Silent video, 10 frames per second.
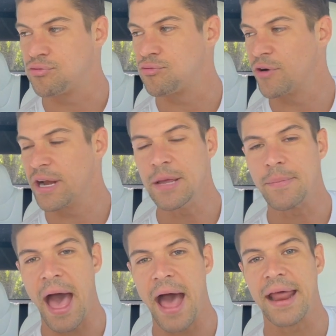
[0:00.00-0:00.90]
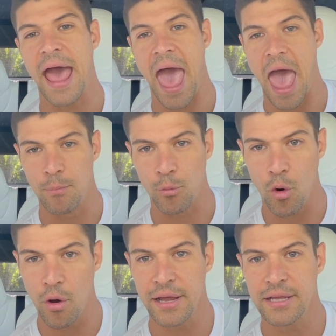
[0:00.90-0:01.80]
pretty bad
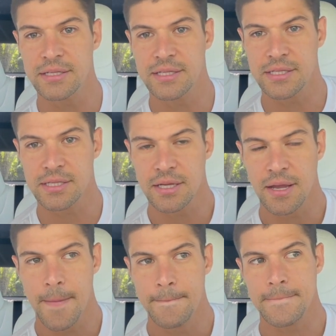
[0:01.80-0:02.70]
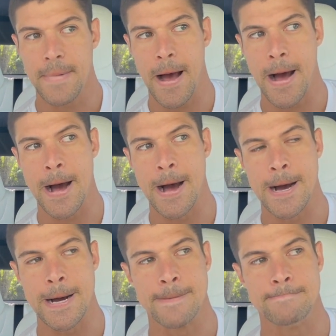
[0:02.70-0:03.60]
hemorrhoids,
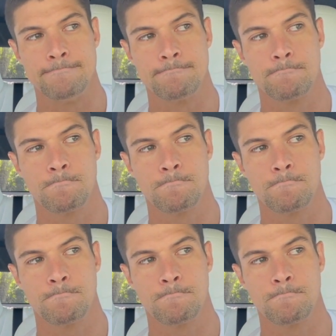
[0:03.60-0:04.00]
and